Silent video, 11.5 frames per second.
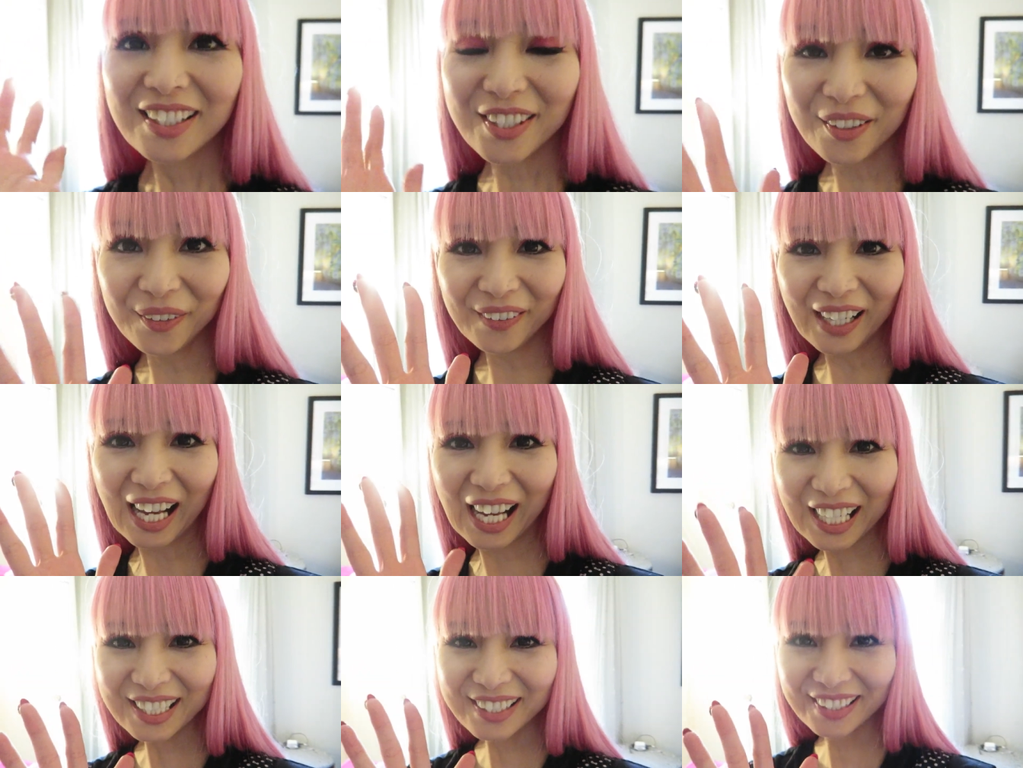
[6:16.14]
So
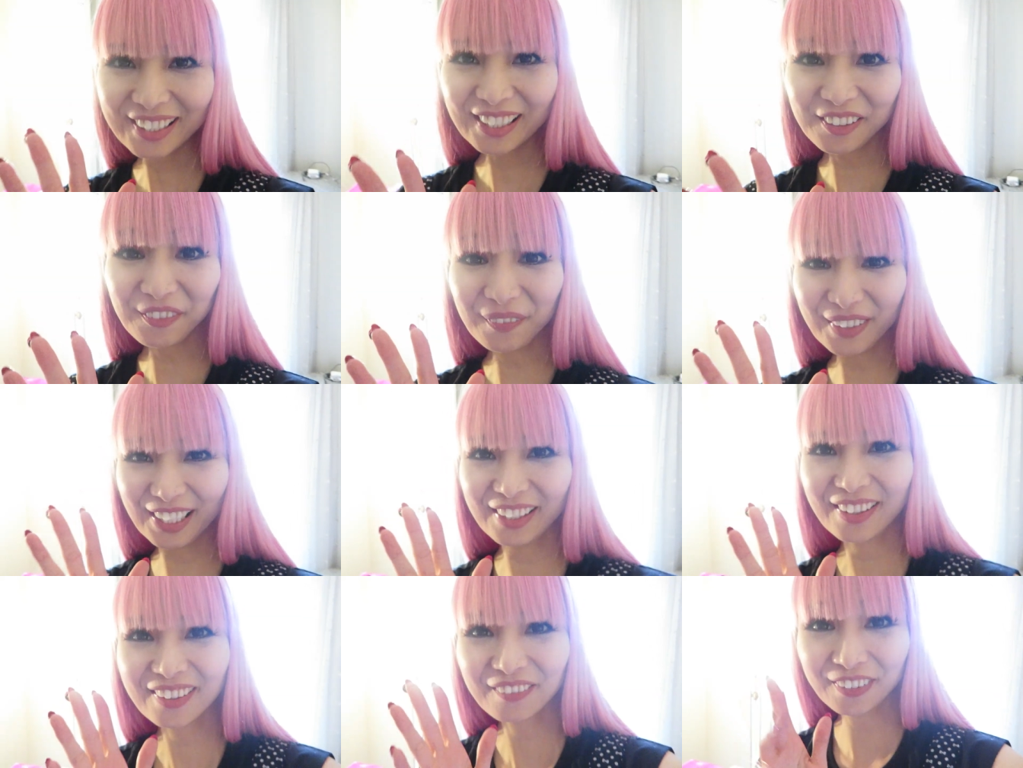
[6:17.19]
I set up
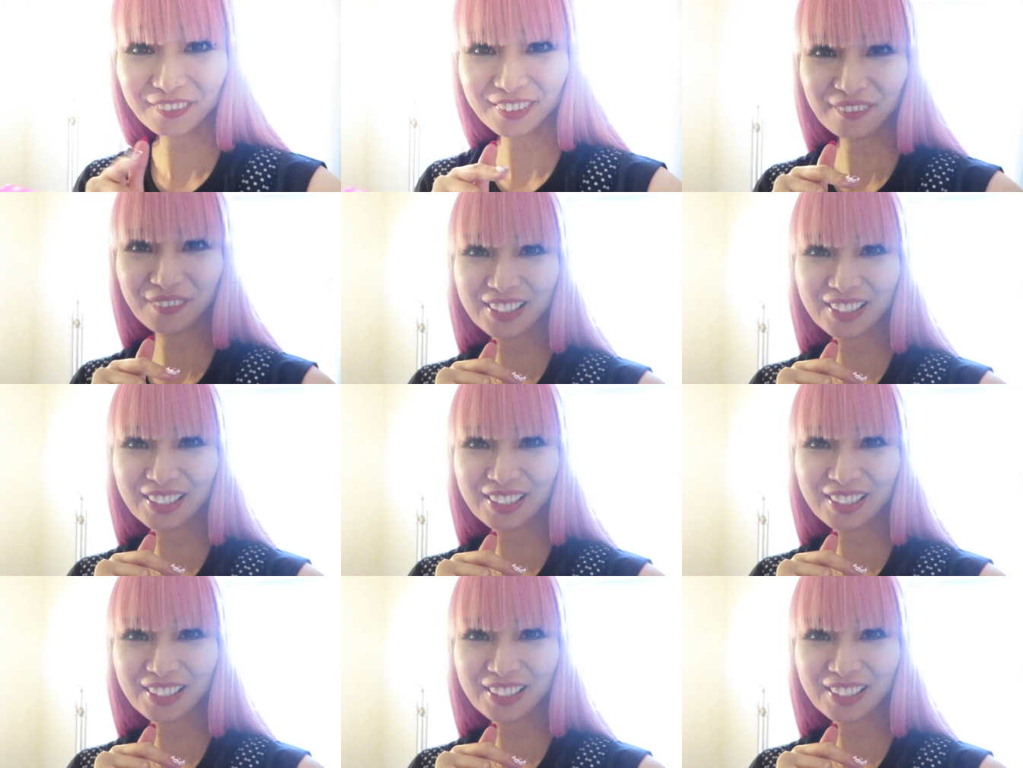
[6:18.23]
in 15